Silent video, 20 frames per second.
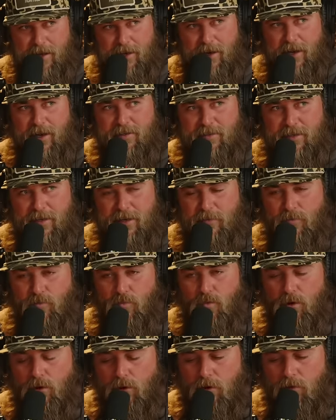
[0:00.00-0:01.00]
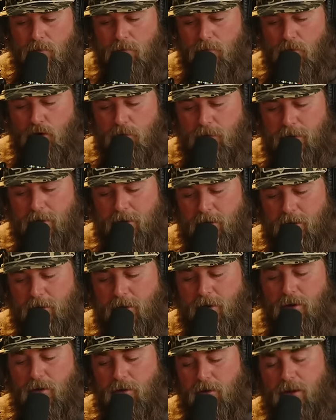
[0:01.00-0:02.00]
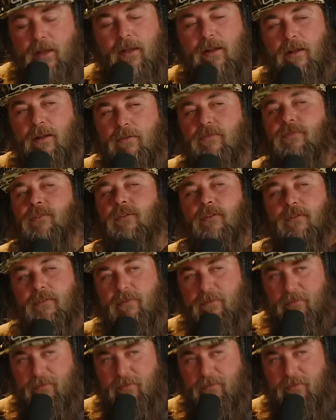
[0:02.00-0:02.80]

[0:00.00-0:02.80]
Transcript: like I said, we're moving the call in closer.